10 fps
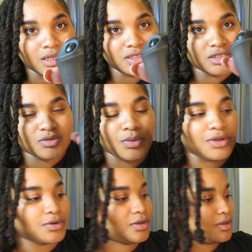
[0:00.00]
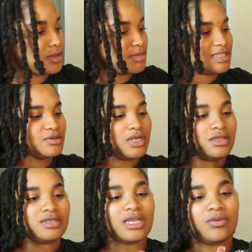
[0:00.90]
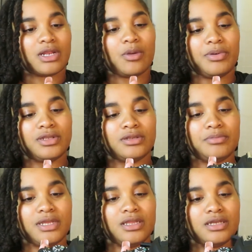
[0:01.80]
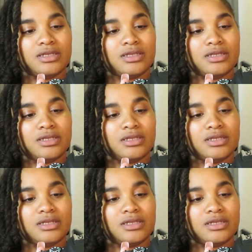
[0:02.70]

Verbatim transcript: That's just weird. Let me see what it looks like without putting the big